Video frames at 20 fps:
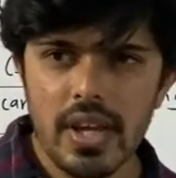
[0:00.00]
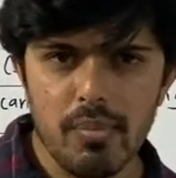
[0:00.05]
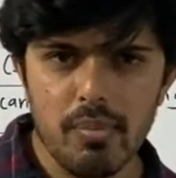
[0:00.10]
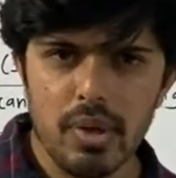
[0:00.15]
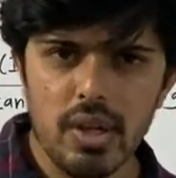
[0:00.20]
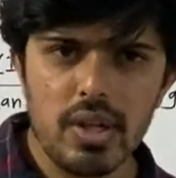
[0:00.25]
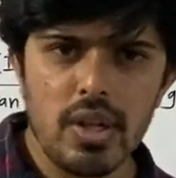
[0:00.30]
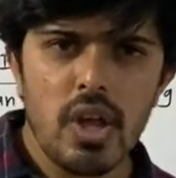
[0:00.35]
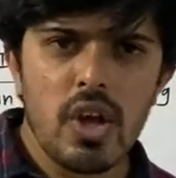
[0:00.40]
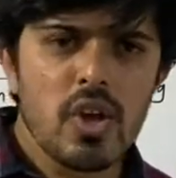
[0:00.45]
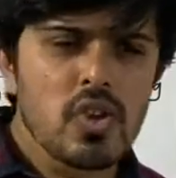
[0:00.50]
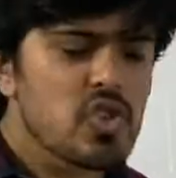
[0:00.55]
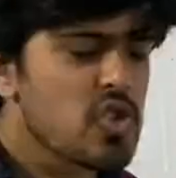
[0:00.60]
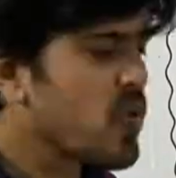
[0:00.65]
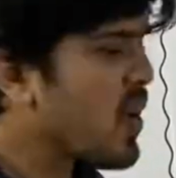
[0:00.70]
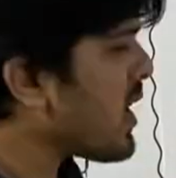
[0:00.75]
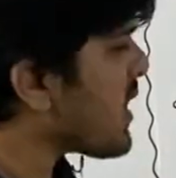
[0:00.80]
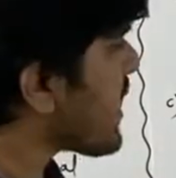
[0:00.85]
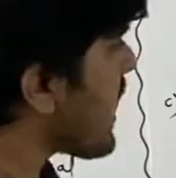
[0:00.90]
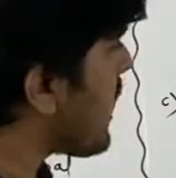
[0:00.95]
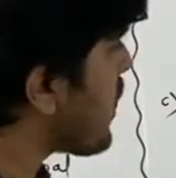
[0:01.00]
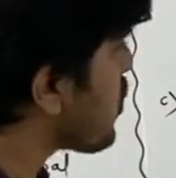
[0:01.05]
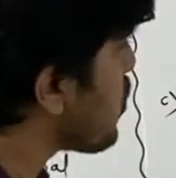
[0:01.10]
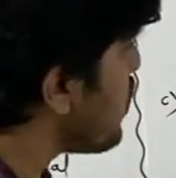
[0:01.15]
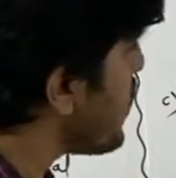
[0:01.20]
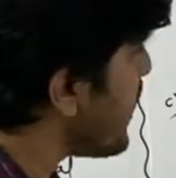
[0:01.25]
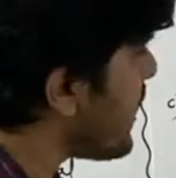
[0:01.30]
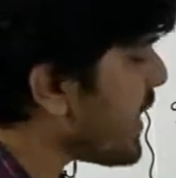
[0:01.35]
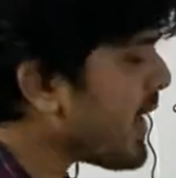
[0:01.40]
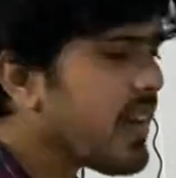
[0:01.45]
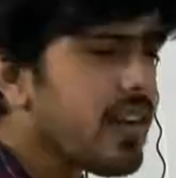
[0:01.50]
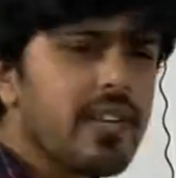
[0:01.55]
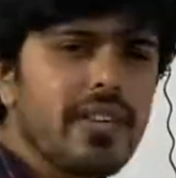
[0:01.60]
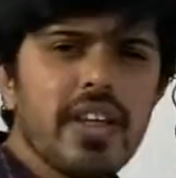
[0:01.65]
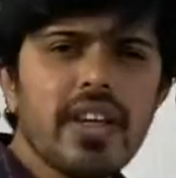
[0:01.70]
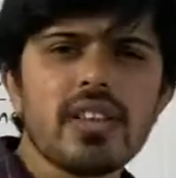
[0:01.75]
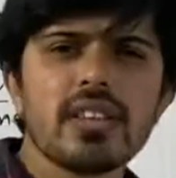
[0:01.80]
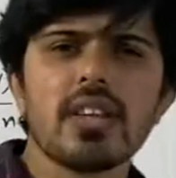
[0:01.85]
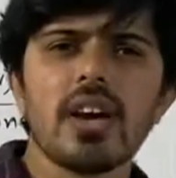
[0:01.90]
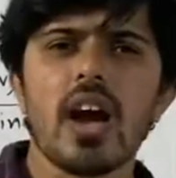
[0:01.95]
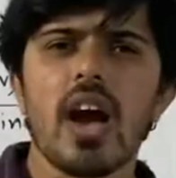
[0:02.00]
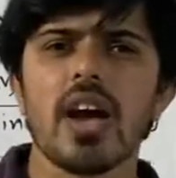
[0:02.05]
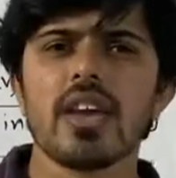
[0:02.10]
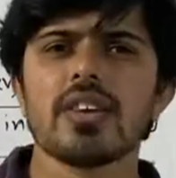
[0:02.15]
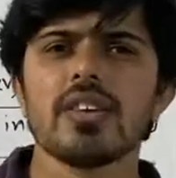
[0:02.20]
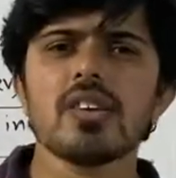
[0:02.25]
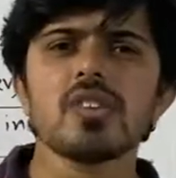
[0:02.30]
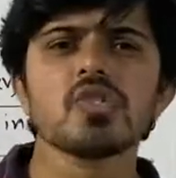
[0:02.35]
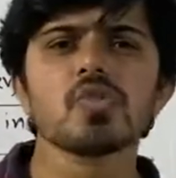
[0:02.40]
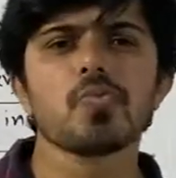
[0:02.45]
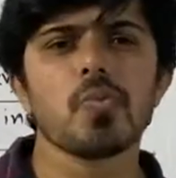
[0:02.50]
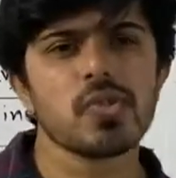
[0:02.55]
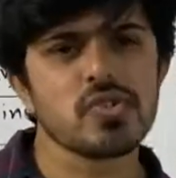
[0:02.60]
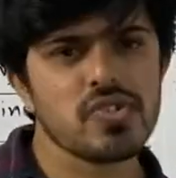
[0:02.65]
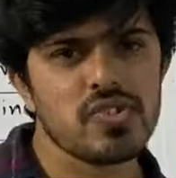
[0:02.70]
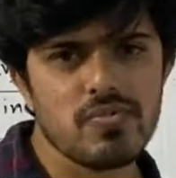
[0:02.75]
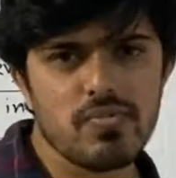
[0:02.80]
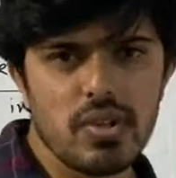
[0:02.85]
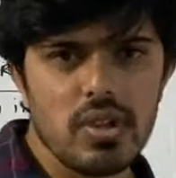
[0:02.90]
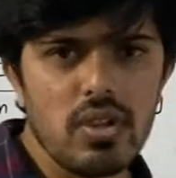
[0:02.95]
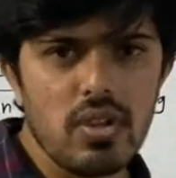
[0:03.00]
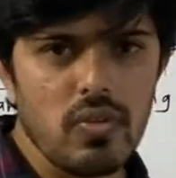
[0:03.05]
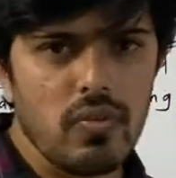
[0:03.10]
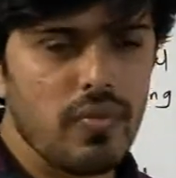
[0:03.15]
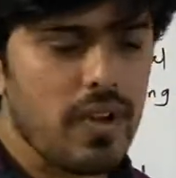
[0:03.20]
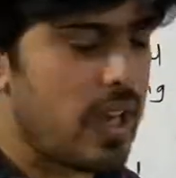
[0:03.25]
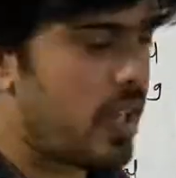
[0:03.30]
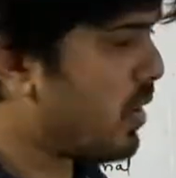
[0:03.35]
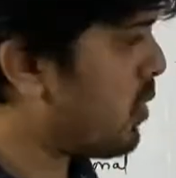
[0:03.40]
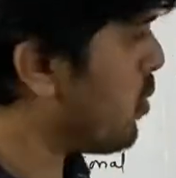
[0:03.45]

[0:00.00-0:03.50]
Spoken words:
ml. So while calculating, take the highest possible value.